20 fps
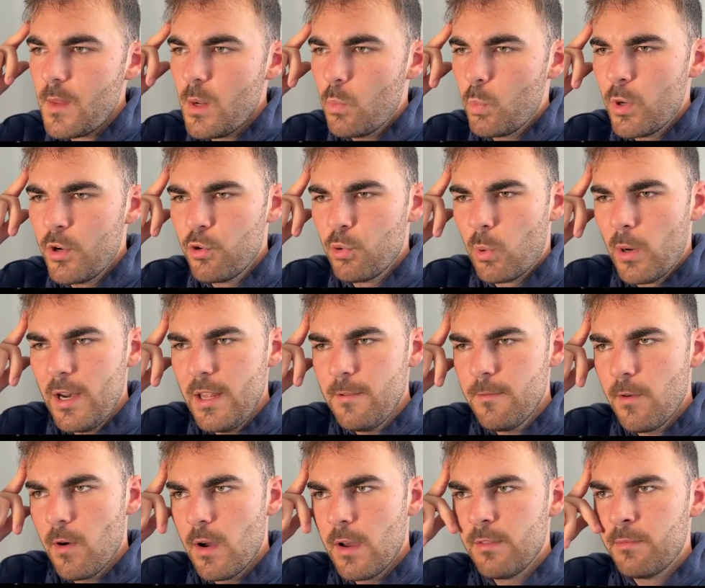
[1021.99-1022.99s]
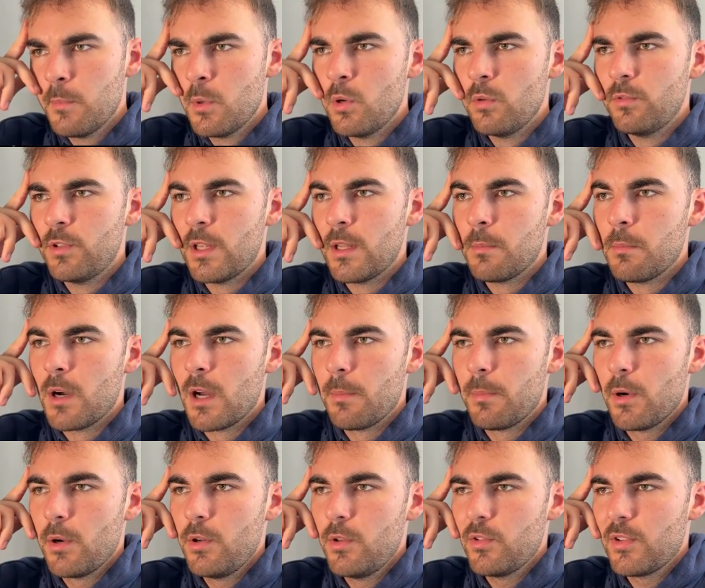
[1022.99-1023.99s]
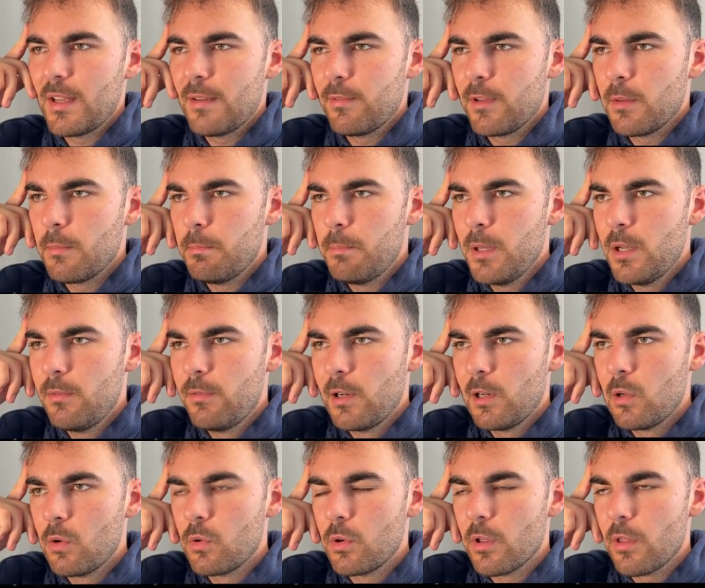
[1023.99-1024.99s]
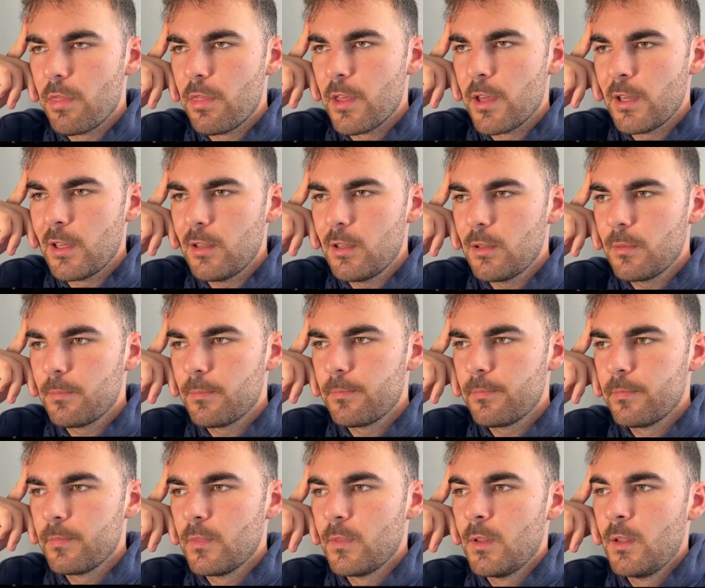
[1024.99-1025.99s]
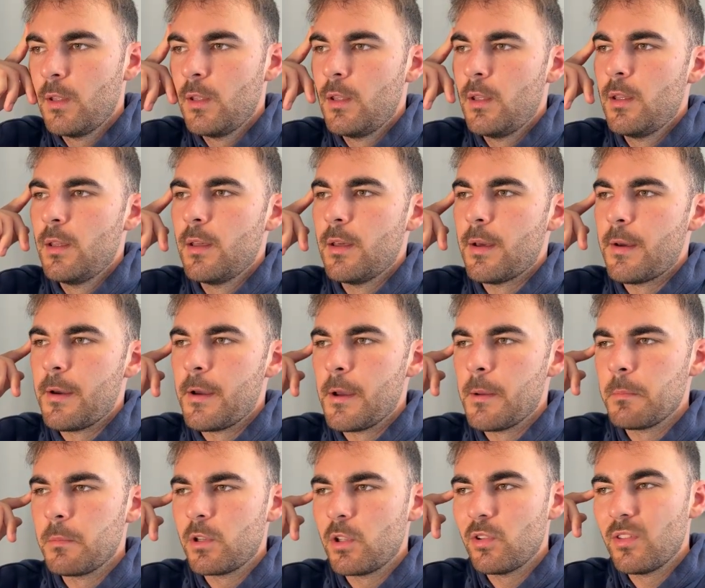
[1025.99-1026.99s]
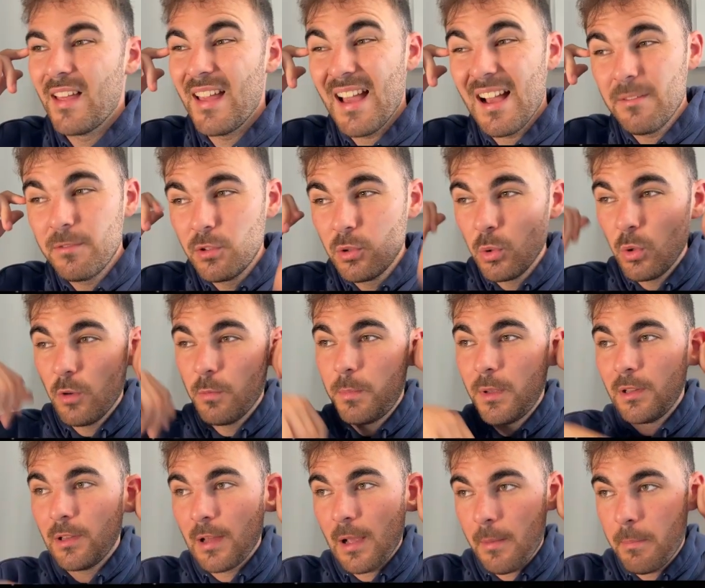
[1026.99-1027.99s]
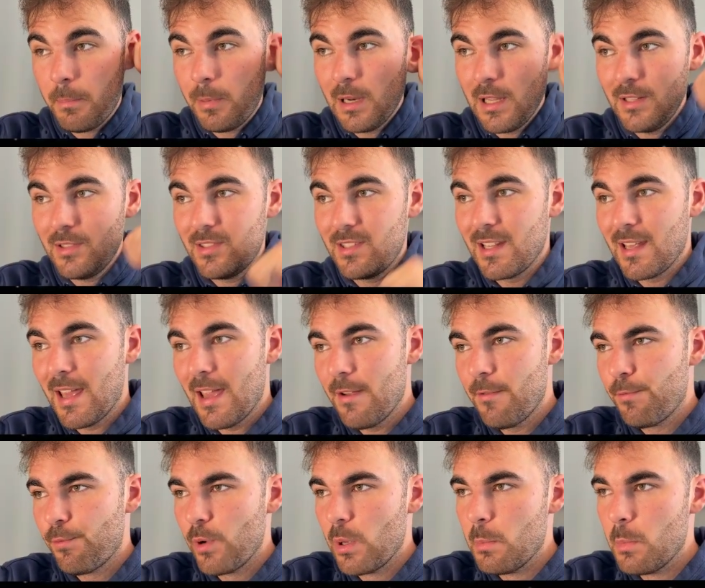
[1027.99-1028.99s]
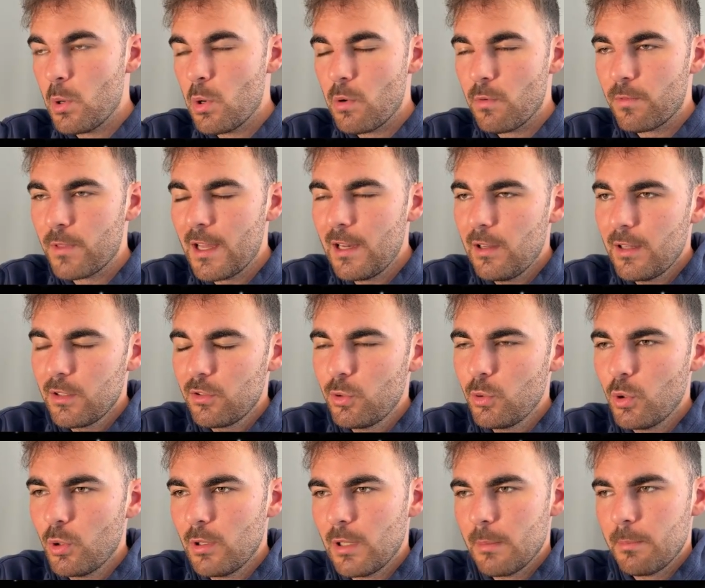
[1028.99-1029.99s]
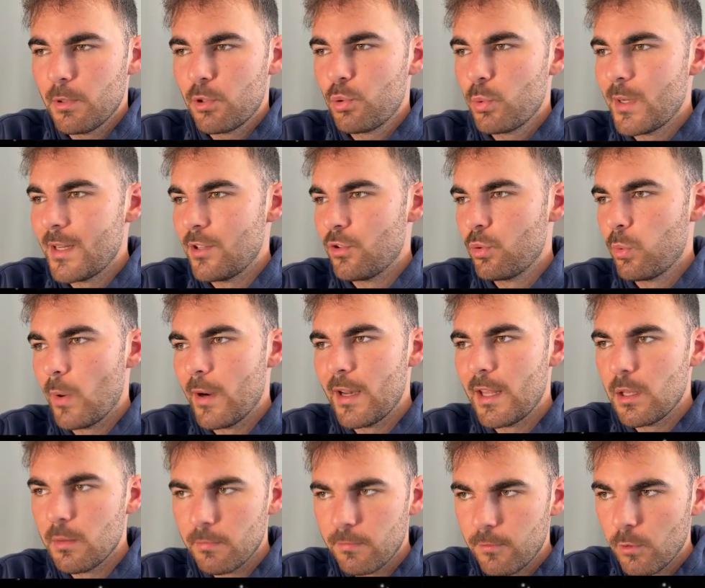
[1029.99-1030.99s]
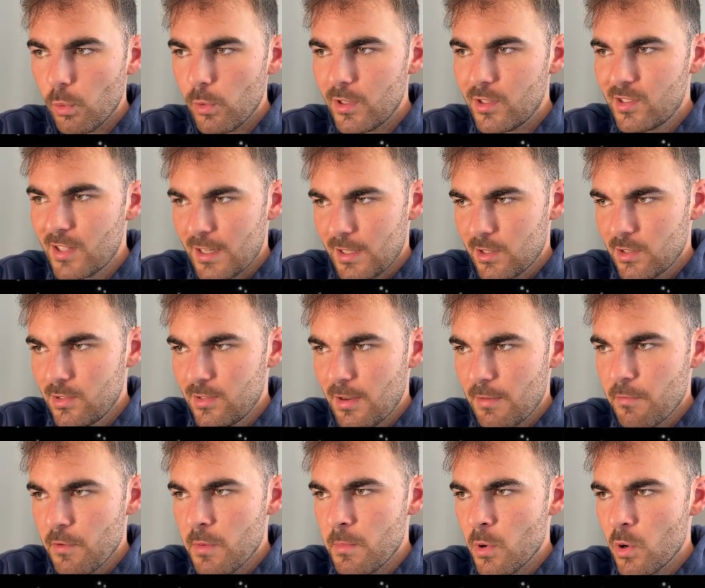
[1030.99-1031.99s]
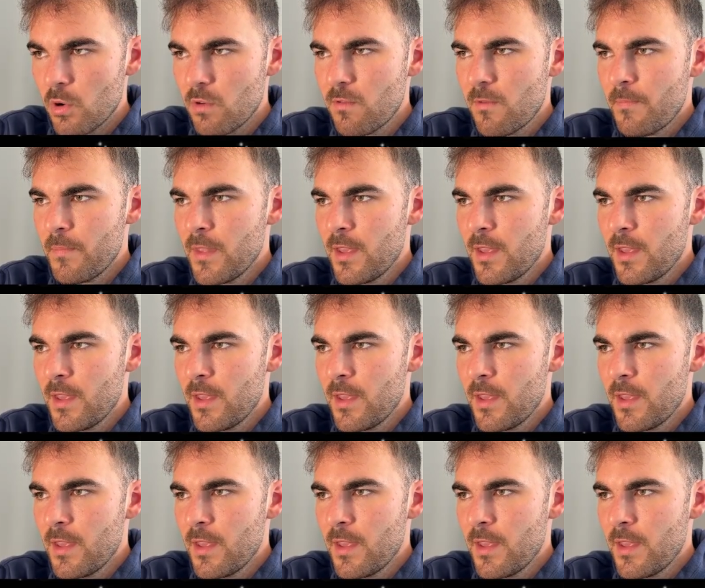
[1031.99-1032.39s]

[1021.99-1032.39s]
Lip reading: We're 25 moves in, my opponent's having a bit of a longer think. Because they have sort of been like blitzing every move. They're like sort of like between 20 and 40 seconds every move.